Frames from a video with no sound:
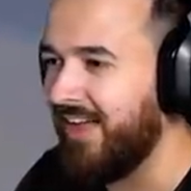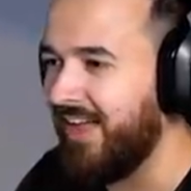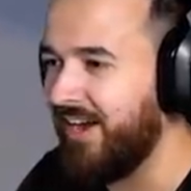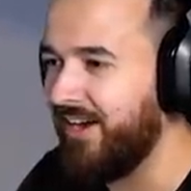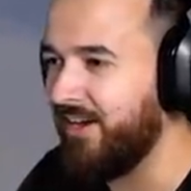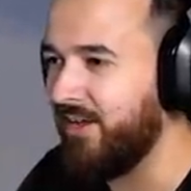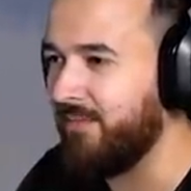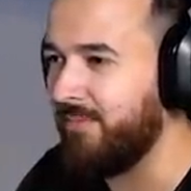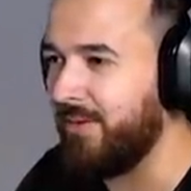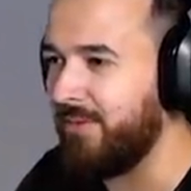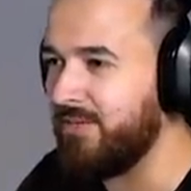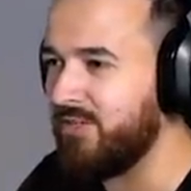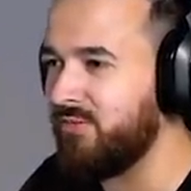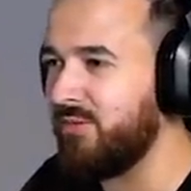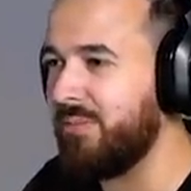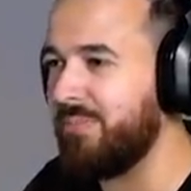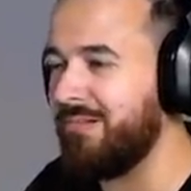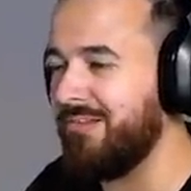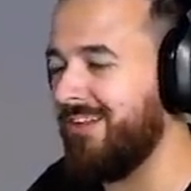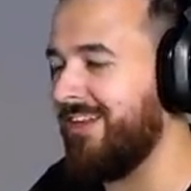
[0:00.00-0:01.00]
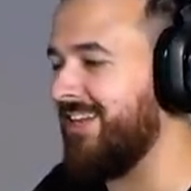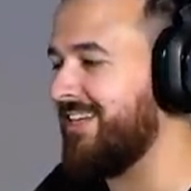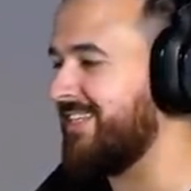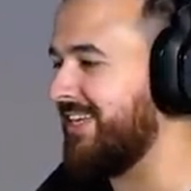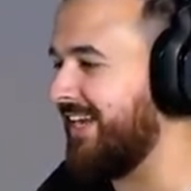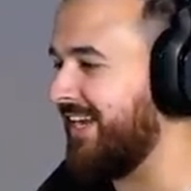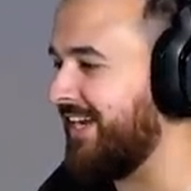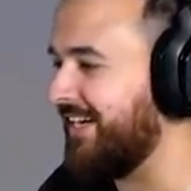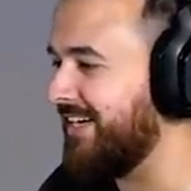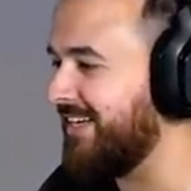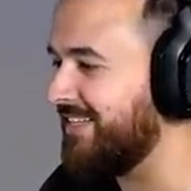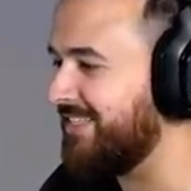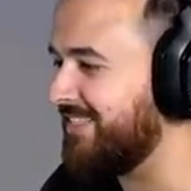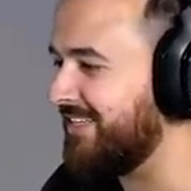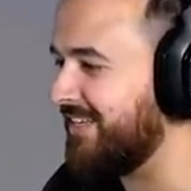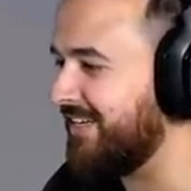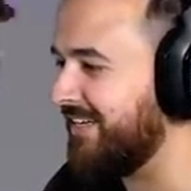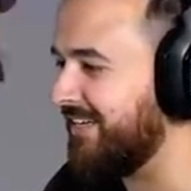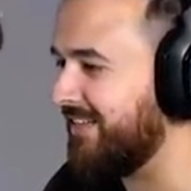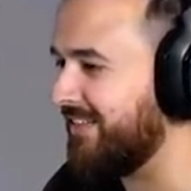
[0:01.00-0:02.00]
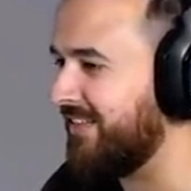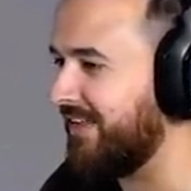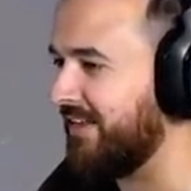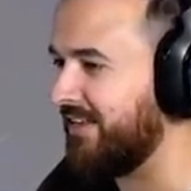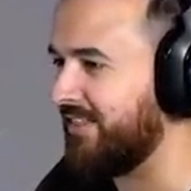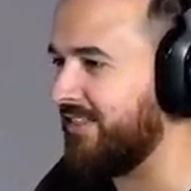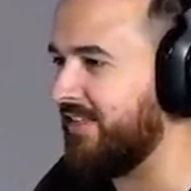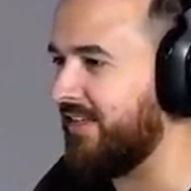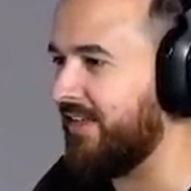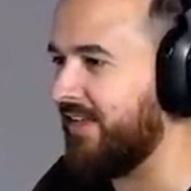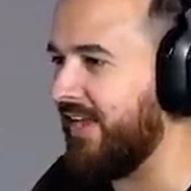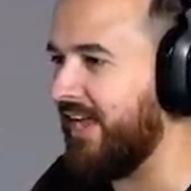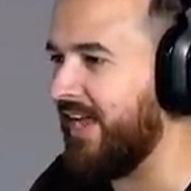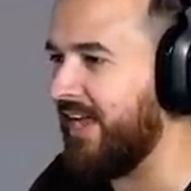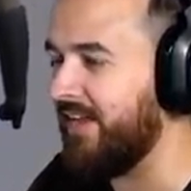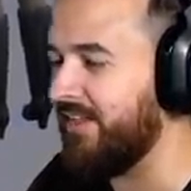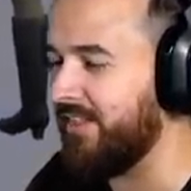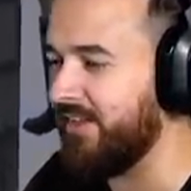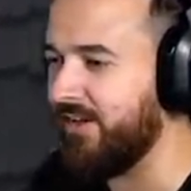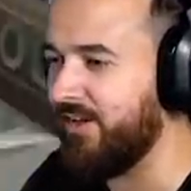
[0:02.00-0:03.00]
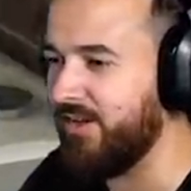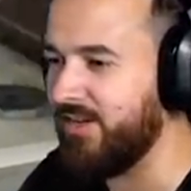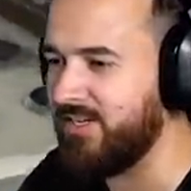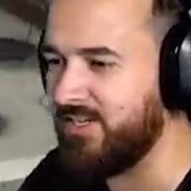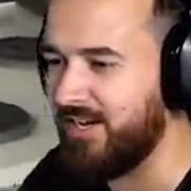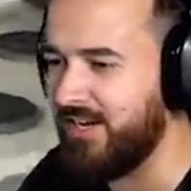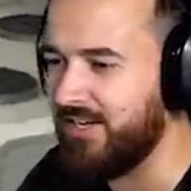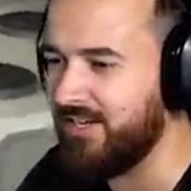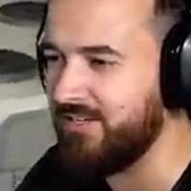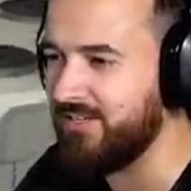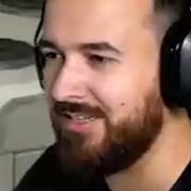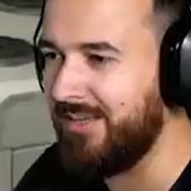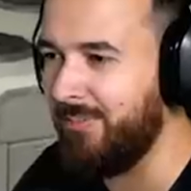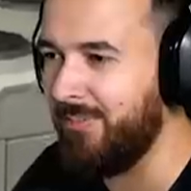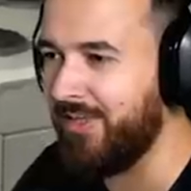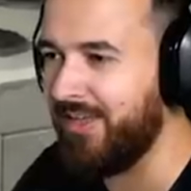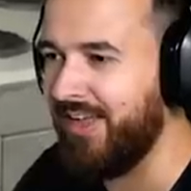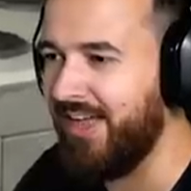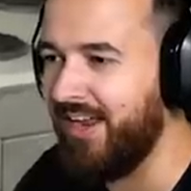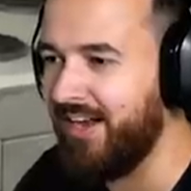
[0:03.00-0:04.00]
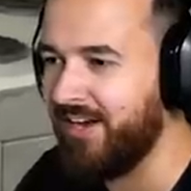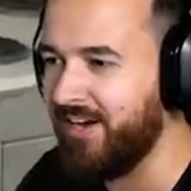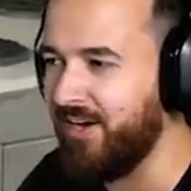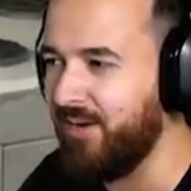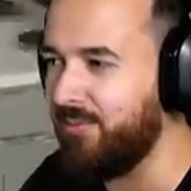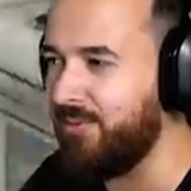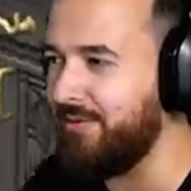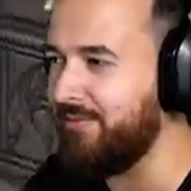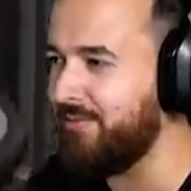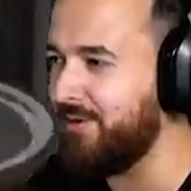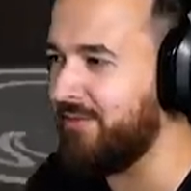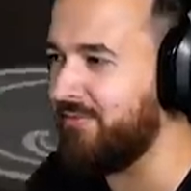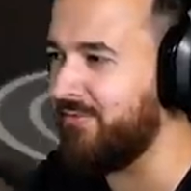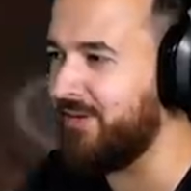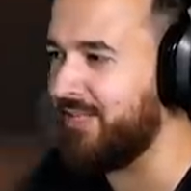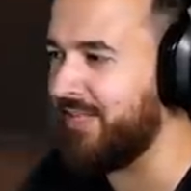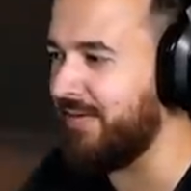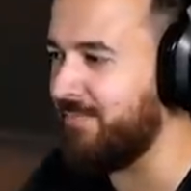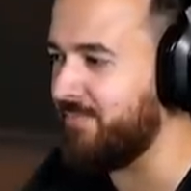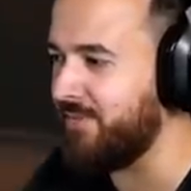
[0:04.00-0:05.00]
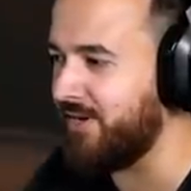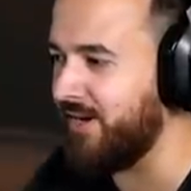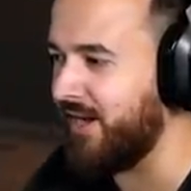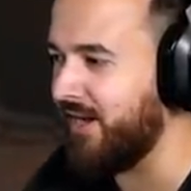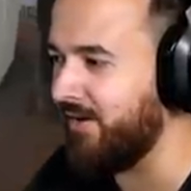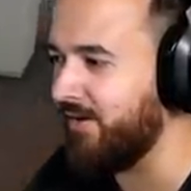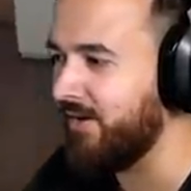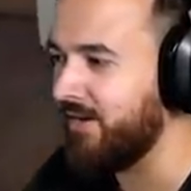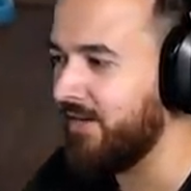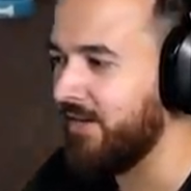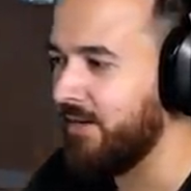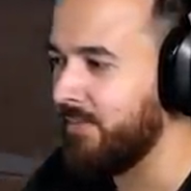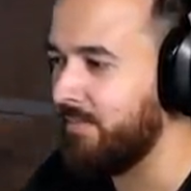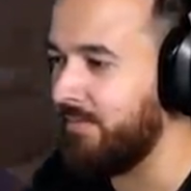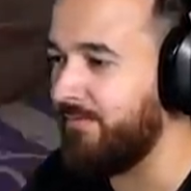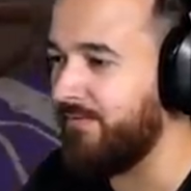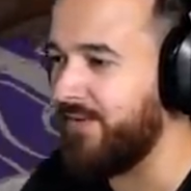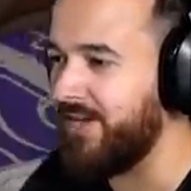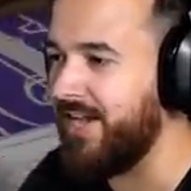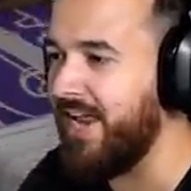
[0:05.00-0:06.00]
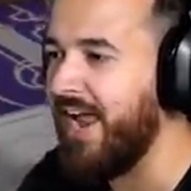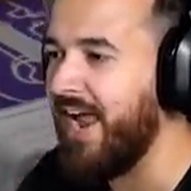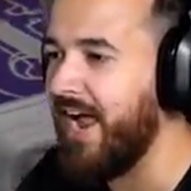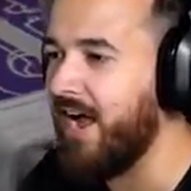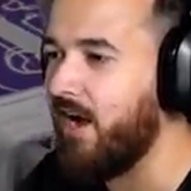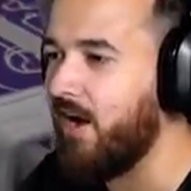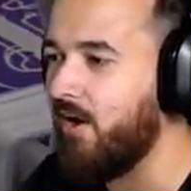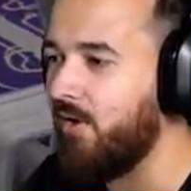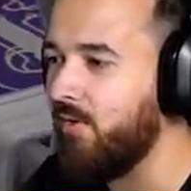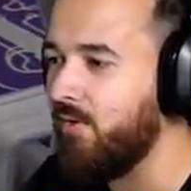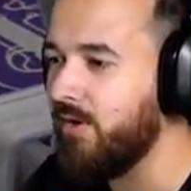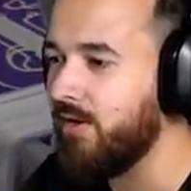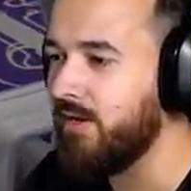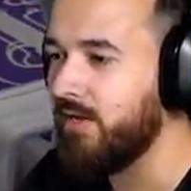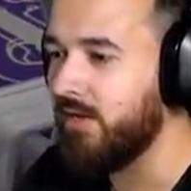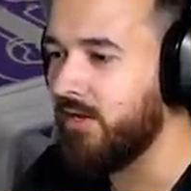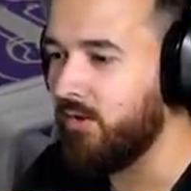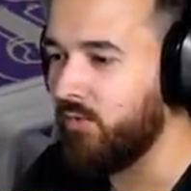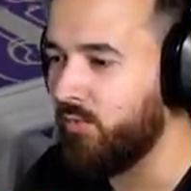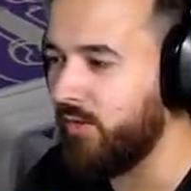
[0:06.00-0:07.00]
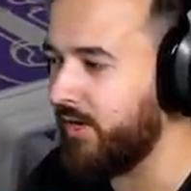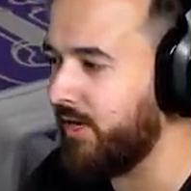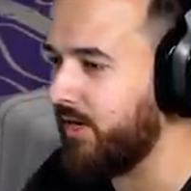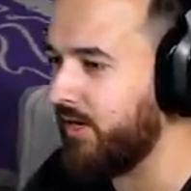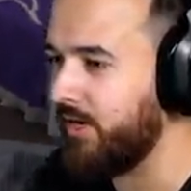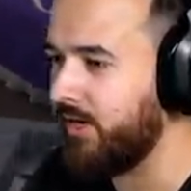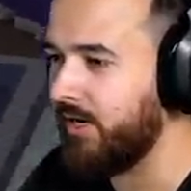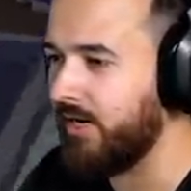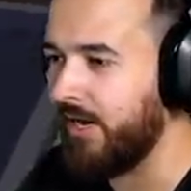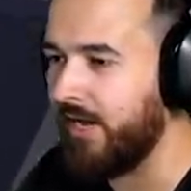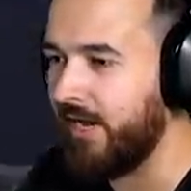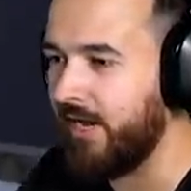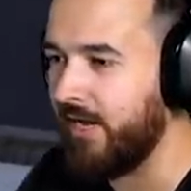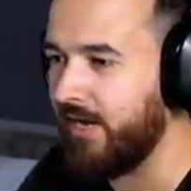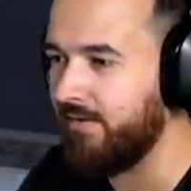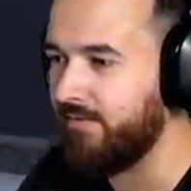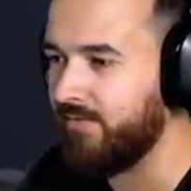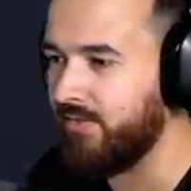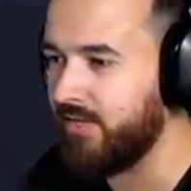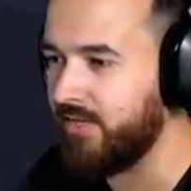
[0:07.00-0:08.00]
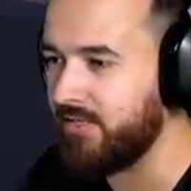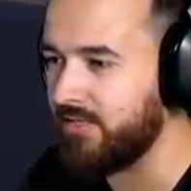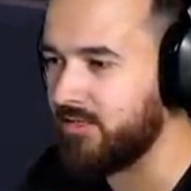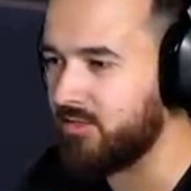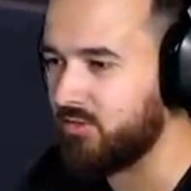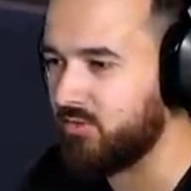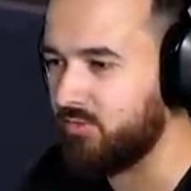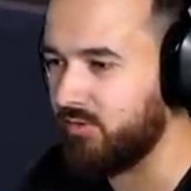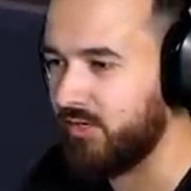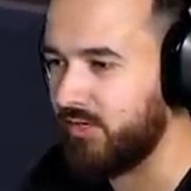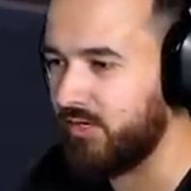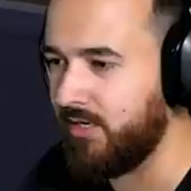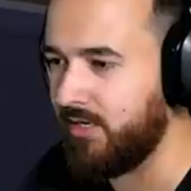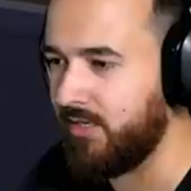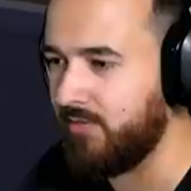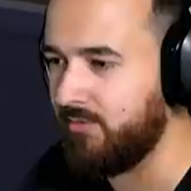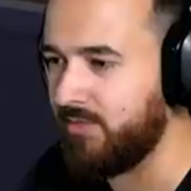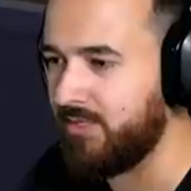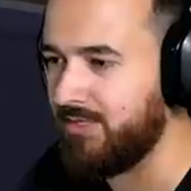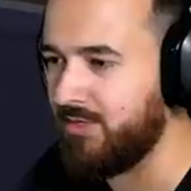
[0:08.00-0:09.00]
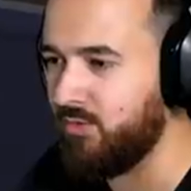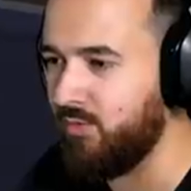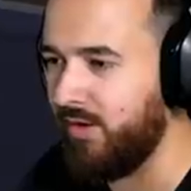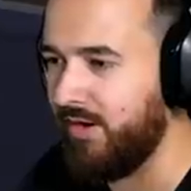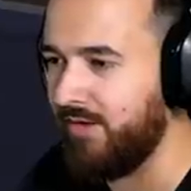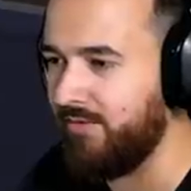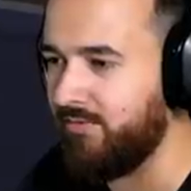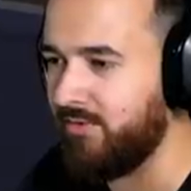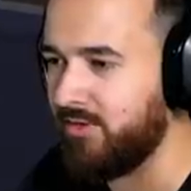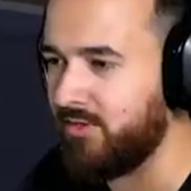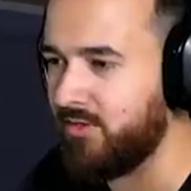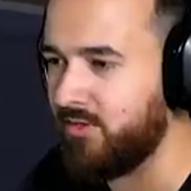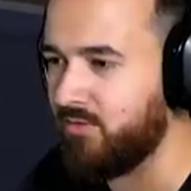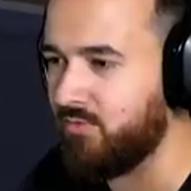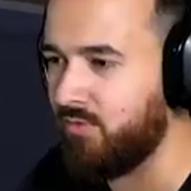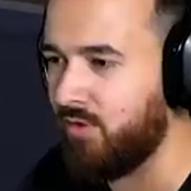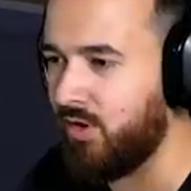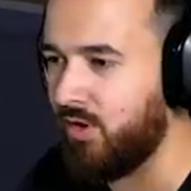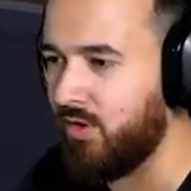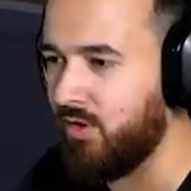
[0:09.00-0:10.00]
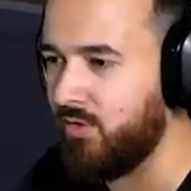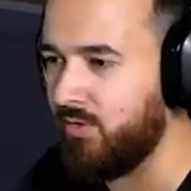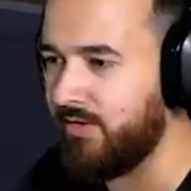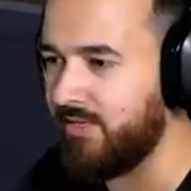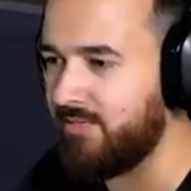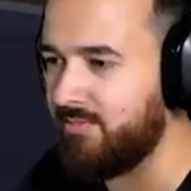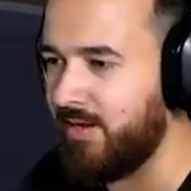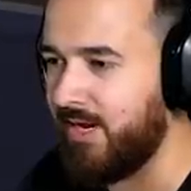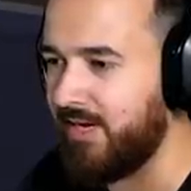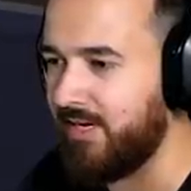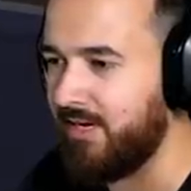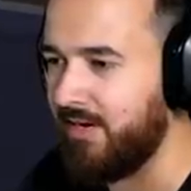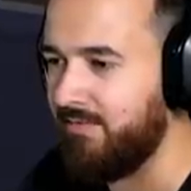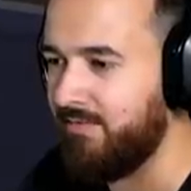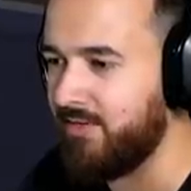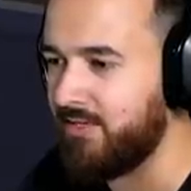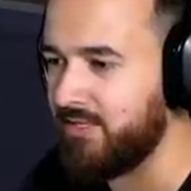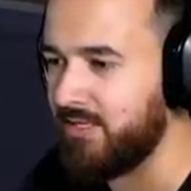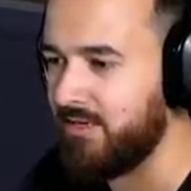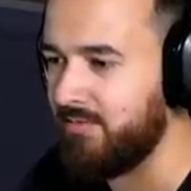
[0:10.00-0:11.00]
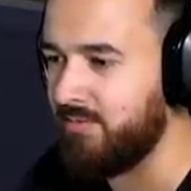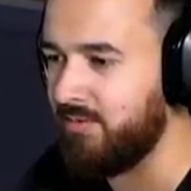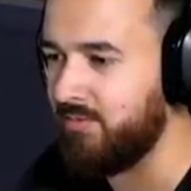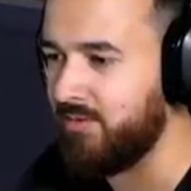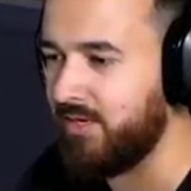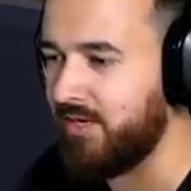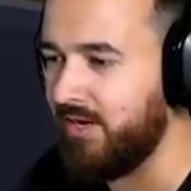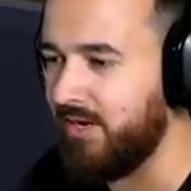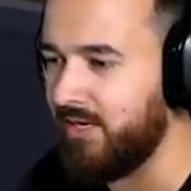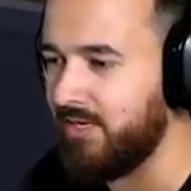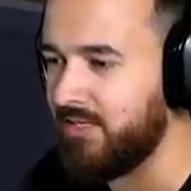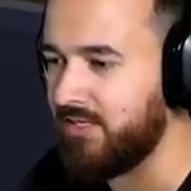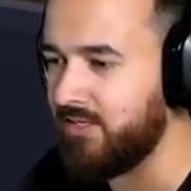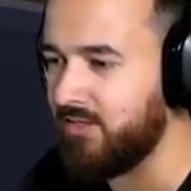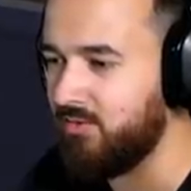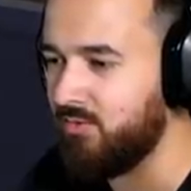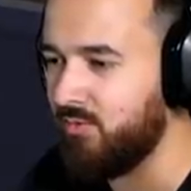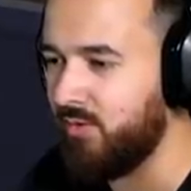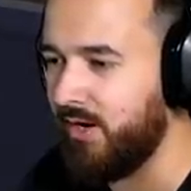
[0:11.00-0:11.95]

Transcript: I don't know, maybe it should be Plantain as the, like the heir, like her child or something. I don't know, we haven't really figured that bit out. But for now, we have this tree that we're still waiting for it to grow. It's magnificent, but we're kind of still